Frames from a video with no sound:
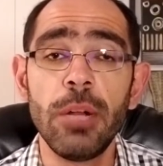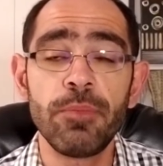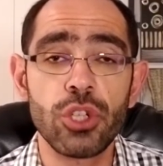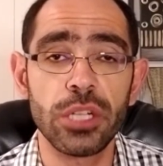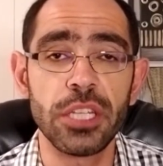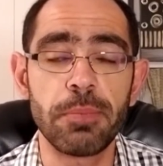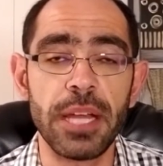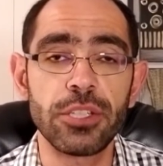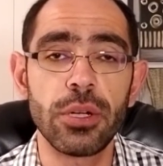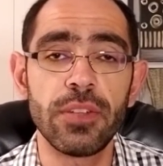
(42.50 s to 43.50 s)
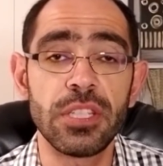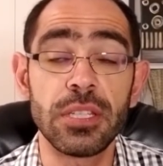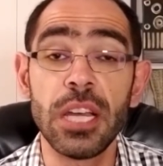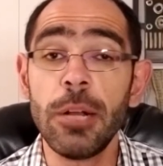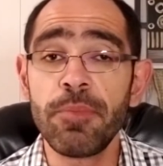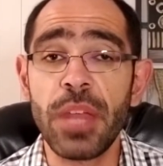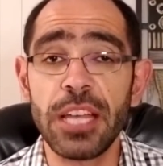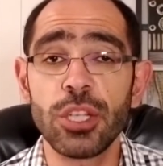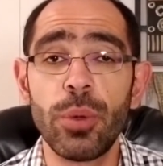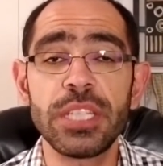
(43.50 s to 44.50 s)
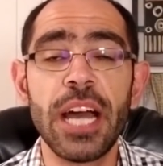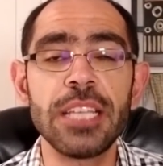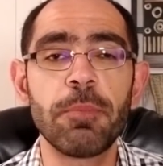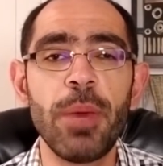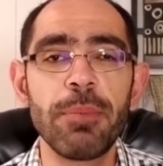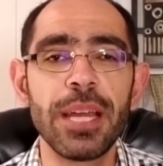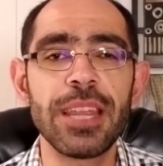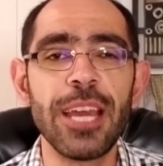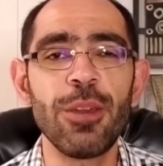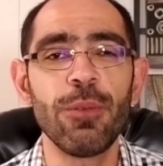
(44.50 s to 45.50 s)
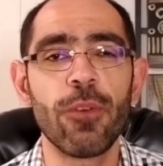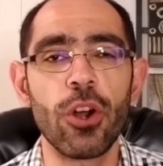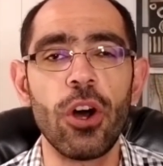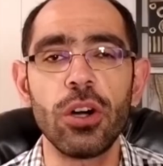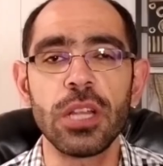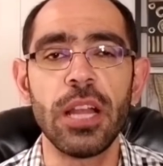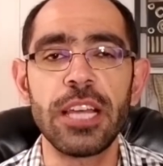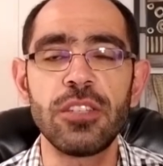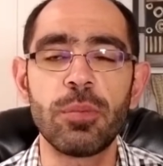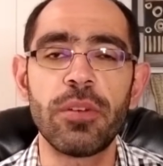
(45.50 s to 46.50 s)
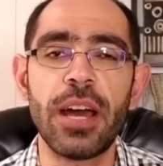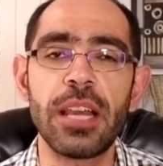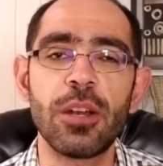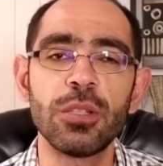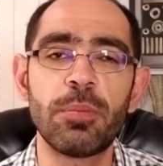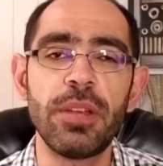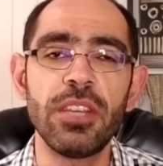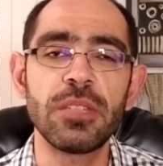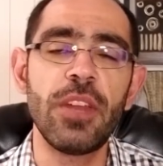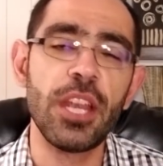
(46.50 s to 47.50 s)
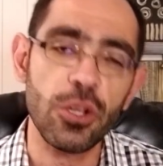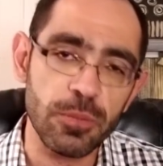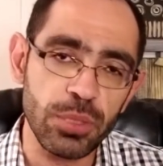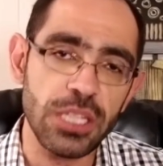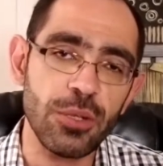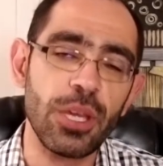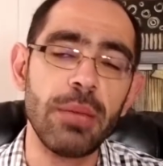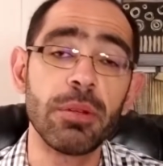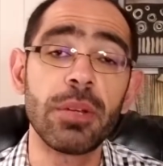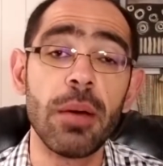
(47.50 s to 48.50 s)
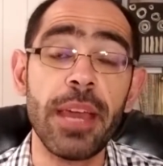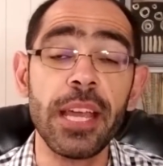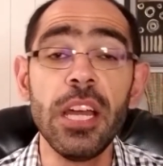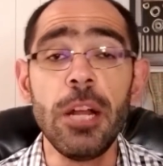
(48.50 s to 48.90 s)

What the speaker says: truck dispatch services. As always, guys, big thank you for all the likes you've provided in all the previous videos. Please do keep them coming.